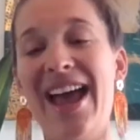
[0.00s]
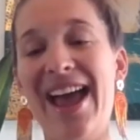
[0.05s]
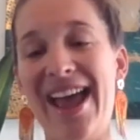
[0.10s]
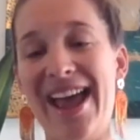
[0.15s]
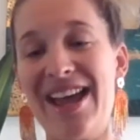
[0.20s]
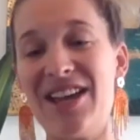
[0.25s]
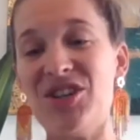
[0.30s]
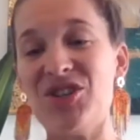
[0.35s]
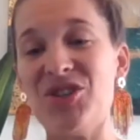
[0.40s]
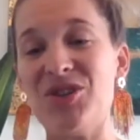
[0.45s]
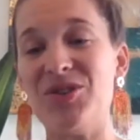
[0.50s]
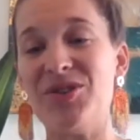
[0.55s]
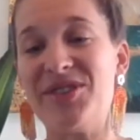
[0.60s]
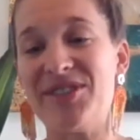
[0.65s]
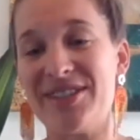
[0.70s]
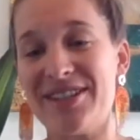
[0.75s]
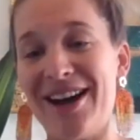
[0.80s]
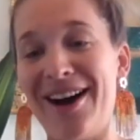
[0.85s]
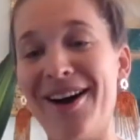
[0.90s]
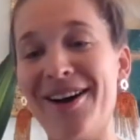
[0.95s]
and you
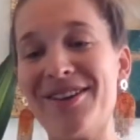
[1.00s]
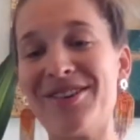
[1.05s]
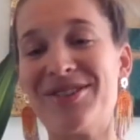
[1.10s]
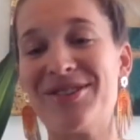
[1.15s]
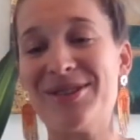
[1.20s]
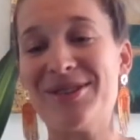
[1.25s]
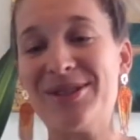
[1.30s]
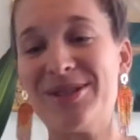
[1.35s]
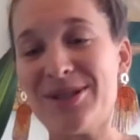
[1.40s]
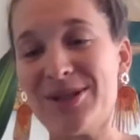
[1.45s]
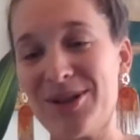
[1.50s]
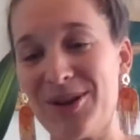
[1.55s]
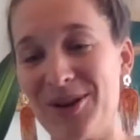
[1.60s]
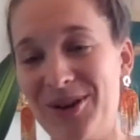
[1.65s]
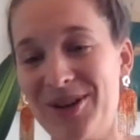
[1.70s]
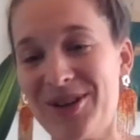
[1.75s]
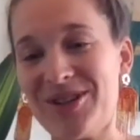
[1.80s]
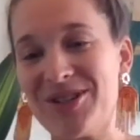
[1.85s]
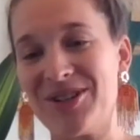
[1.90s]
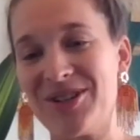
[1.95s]
start to
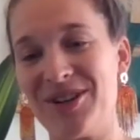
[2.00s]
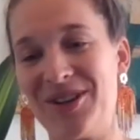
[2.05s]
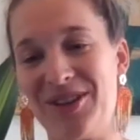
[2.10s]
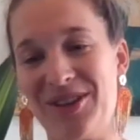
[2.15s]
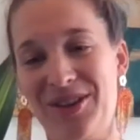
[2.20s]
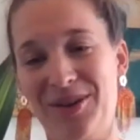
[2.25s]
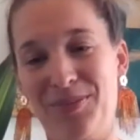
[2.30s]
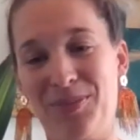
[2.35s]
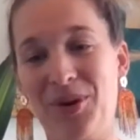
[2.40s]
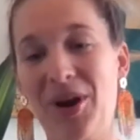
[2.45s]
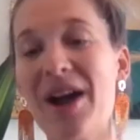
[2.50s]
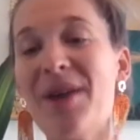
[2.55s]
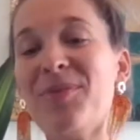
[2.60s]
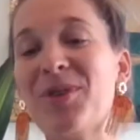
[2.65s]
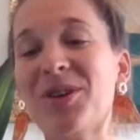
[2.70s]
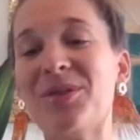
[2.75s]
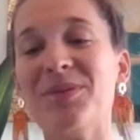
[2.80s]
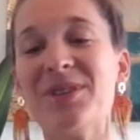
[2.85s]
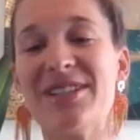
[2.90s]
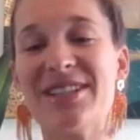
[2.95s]
search the
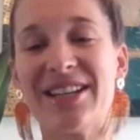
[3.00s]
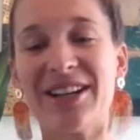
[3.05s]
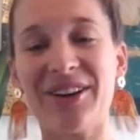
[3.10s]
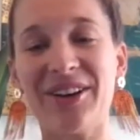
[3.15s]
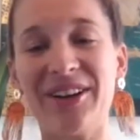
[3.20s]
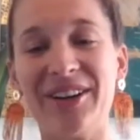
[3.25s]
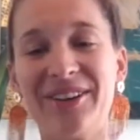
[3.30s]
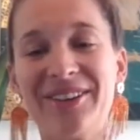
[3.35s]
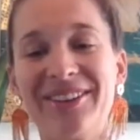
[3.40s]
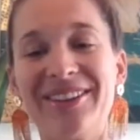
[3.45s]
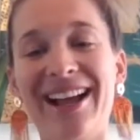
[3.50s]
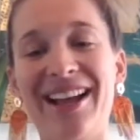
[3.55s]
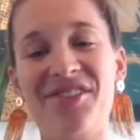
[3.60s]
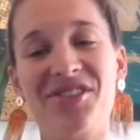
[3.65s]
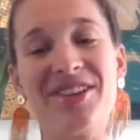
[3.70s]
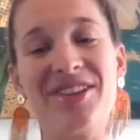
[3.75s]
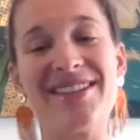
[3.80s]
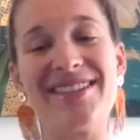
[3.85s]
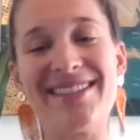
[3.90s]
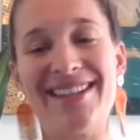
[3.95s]
primary material
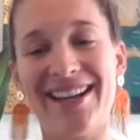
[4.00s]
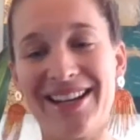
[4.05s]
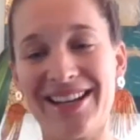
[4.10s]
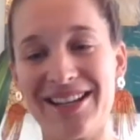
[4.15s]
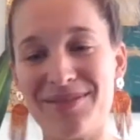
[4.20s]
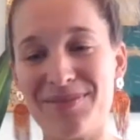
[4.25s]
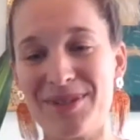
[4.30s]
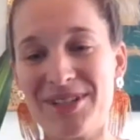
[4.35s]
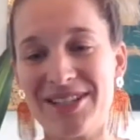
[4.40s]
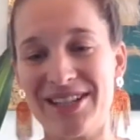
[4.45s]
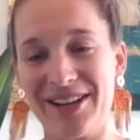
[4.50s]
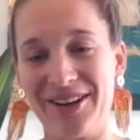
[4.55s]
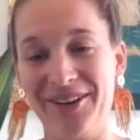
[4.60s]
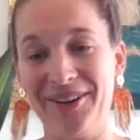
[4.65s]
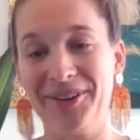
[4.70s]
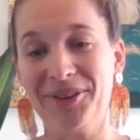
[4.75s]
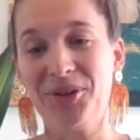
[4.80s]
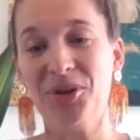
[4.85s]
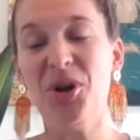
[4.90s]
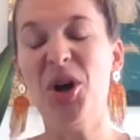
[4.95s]
and the second
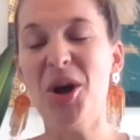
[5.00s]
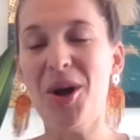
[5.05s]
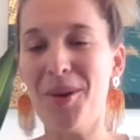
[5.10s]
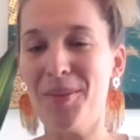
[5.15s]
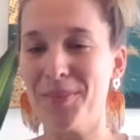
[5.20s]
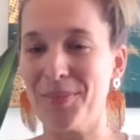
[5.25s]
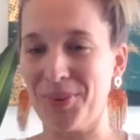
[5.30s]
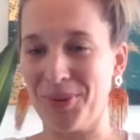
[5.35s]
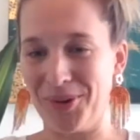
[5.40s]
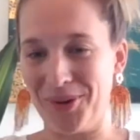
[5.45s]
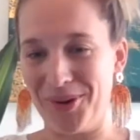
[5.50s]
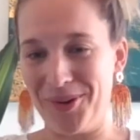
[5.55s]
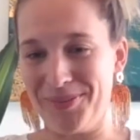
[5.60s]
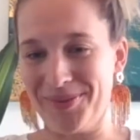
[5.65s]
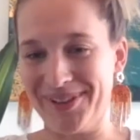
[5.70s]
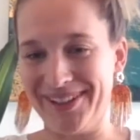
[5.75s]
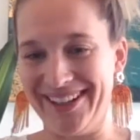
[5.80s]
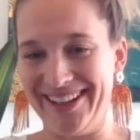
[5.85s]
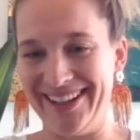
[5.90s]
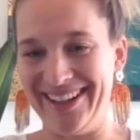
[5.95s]
material
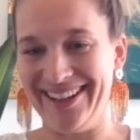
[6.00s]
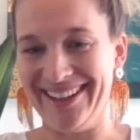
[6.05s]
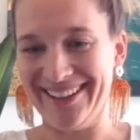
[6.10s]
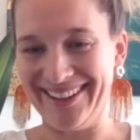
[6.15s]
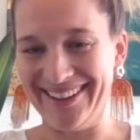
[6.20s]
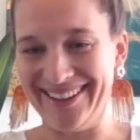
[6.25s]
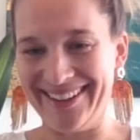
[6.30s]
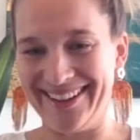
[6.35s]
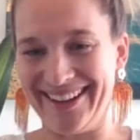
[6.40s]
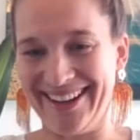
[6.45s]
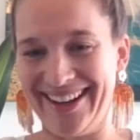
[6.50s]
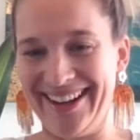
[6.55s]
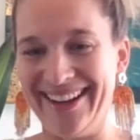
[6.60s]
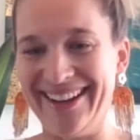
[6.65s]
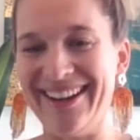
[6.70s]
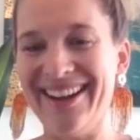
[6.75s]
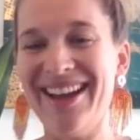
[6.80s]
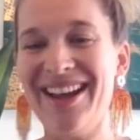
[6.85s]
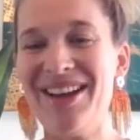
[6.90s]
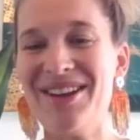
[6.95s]
properly,
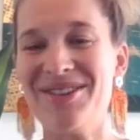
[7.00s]
okay?